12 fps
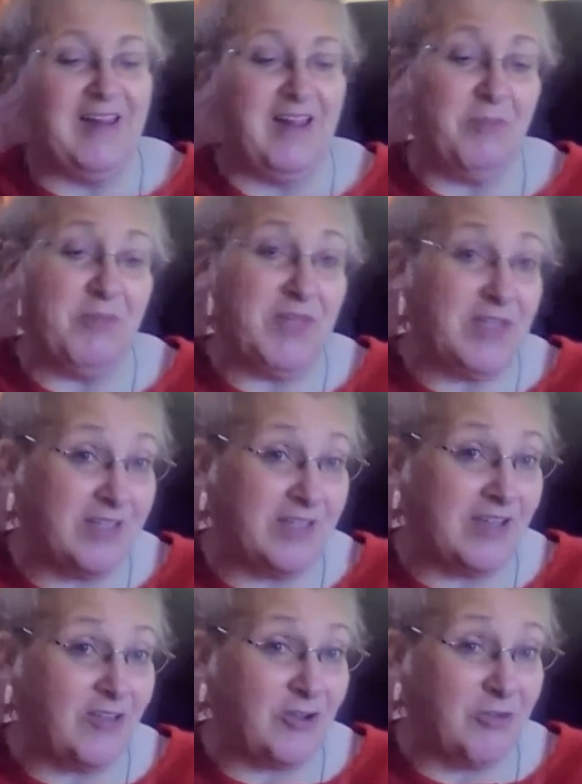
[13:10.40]
That means
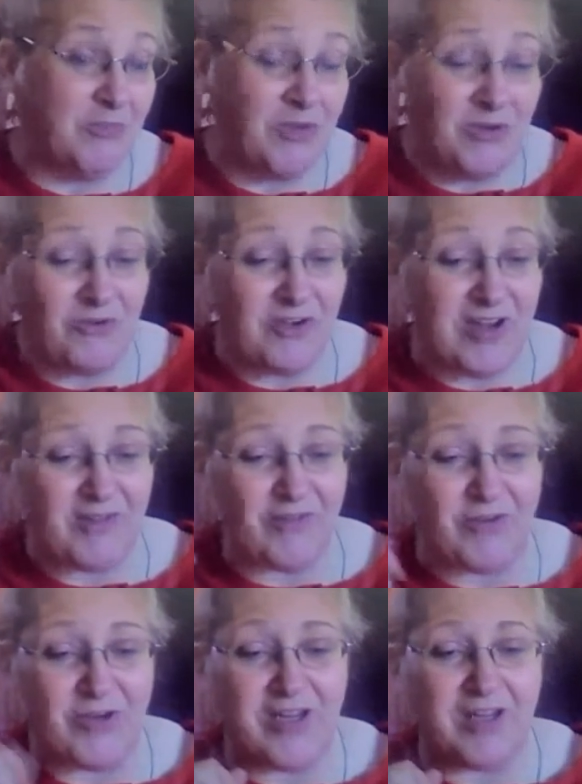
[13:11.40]
another computer night
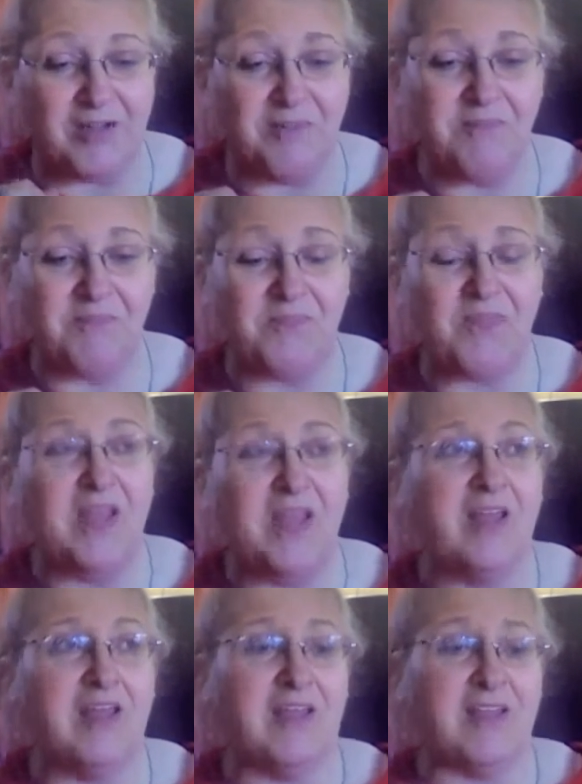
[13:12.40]
for him.
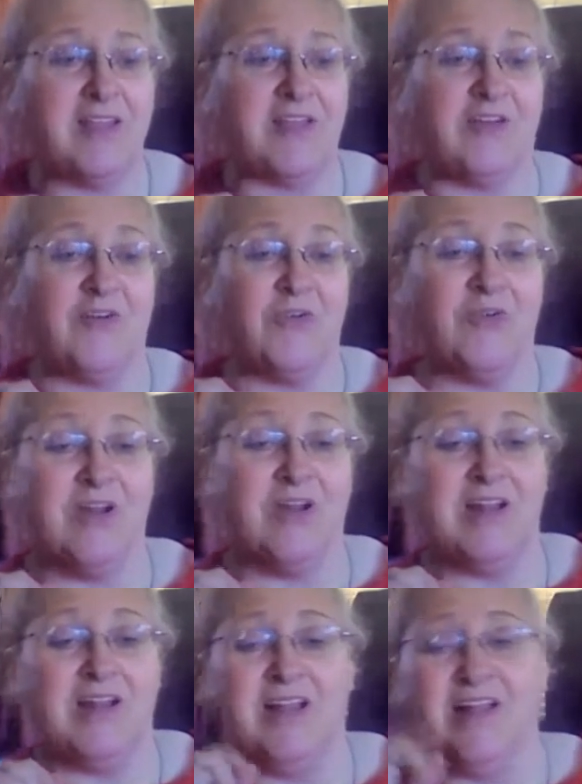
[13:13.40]
So,
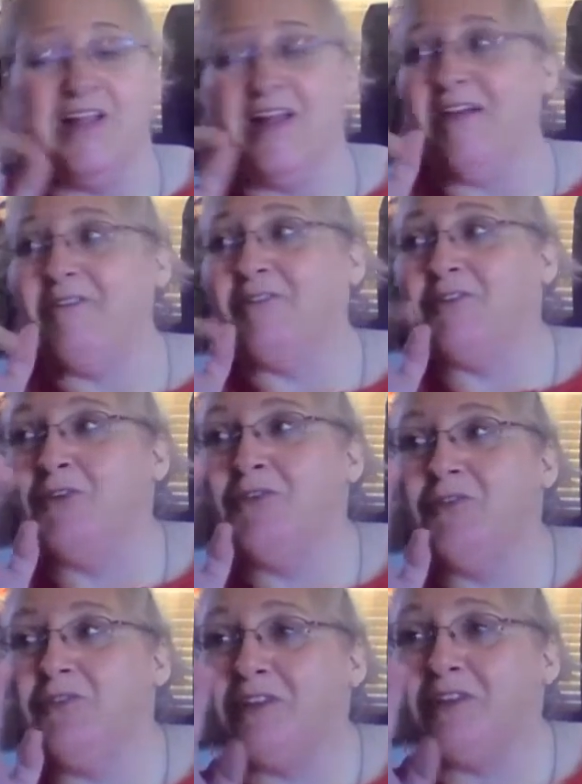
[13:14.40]
I have
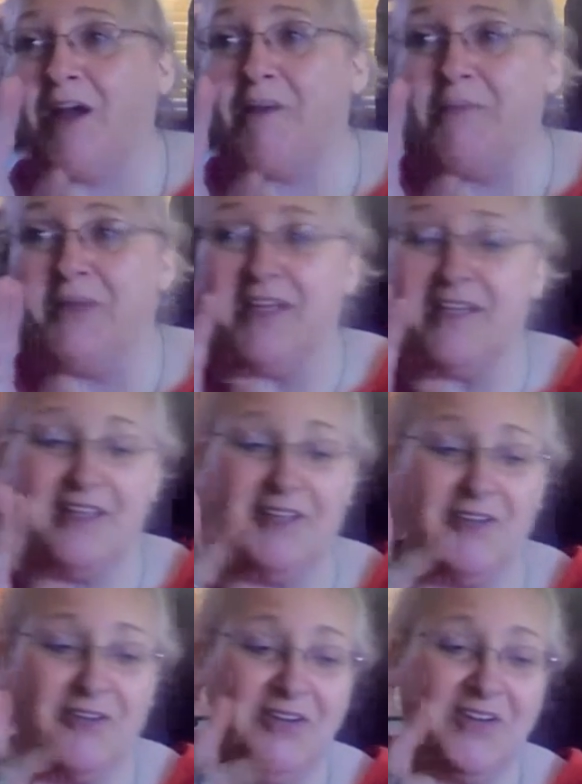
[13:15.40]
two topics
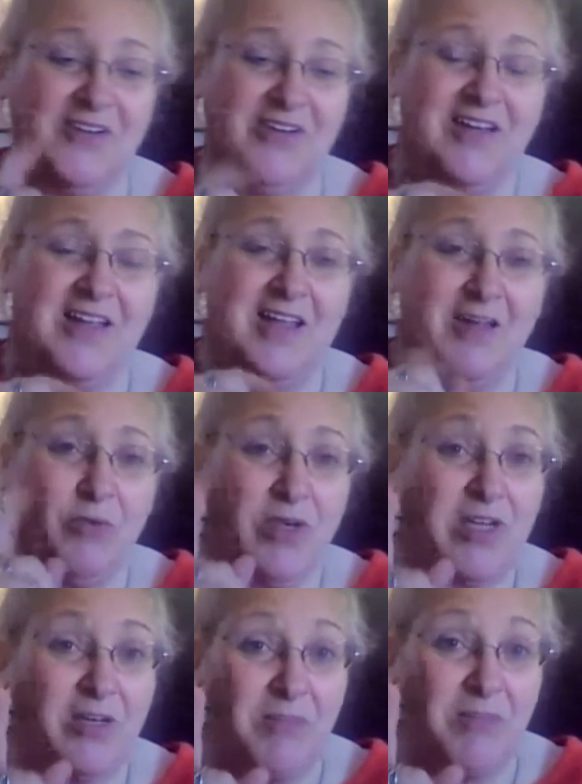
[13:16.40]
here. We
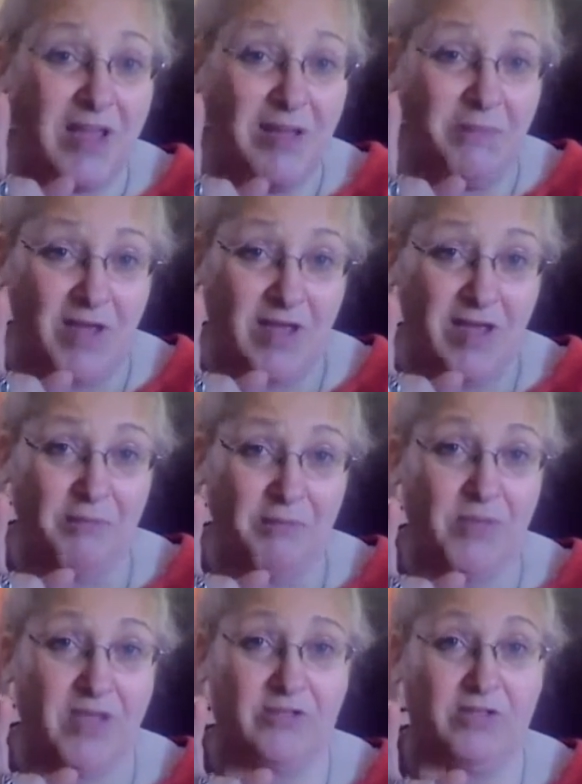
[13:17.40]
did make a, a
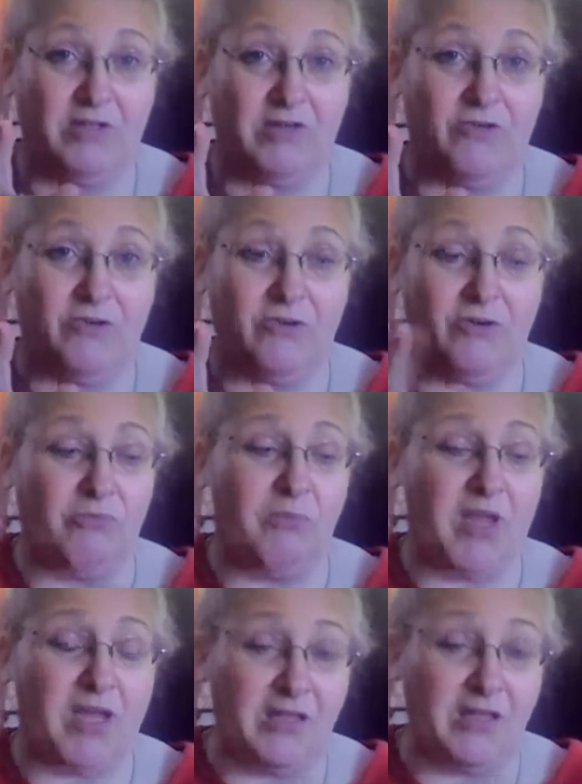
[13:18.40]
budget, or
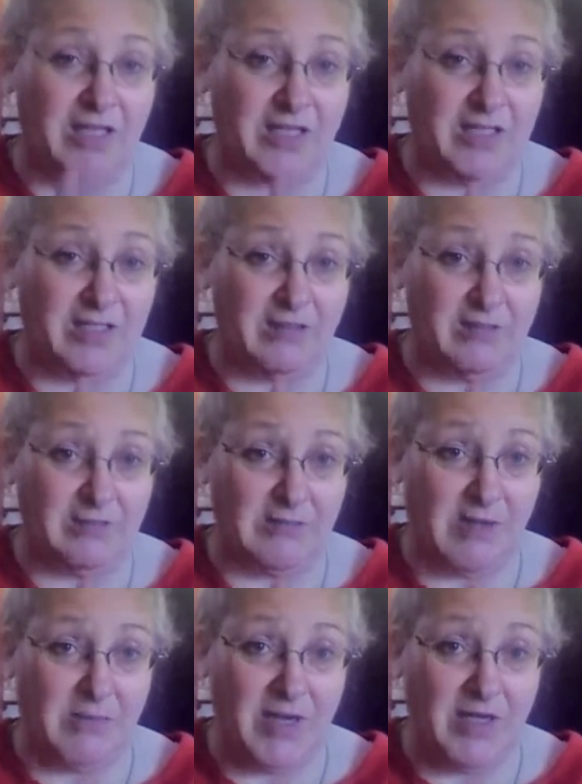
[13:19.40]
make a list.
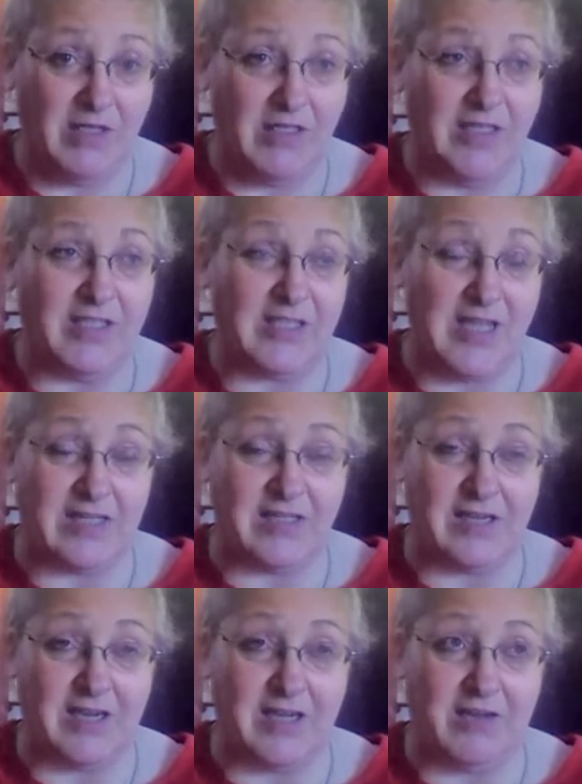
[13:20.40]
I made a list last
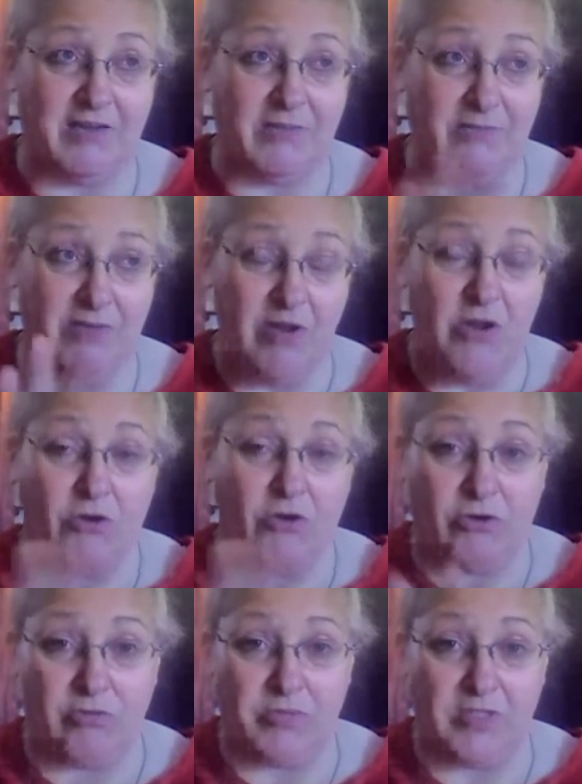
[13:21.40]
night of
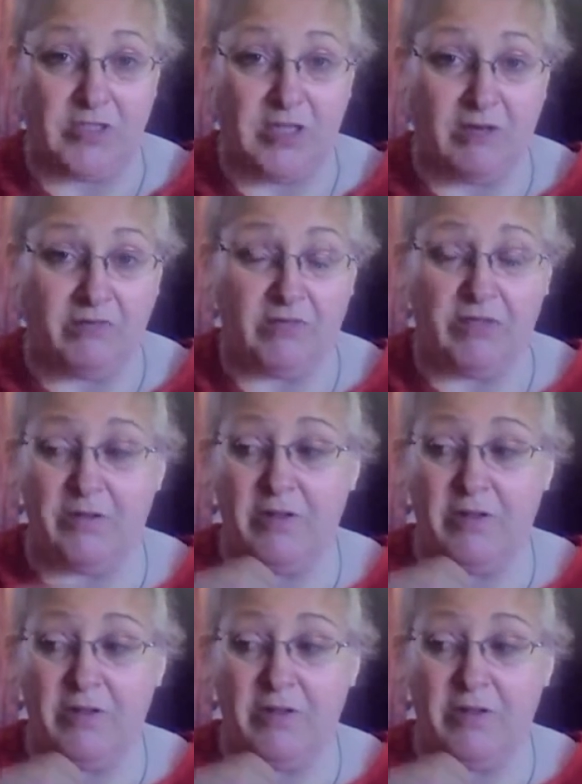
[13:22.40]
Christmas gifts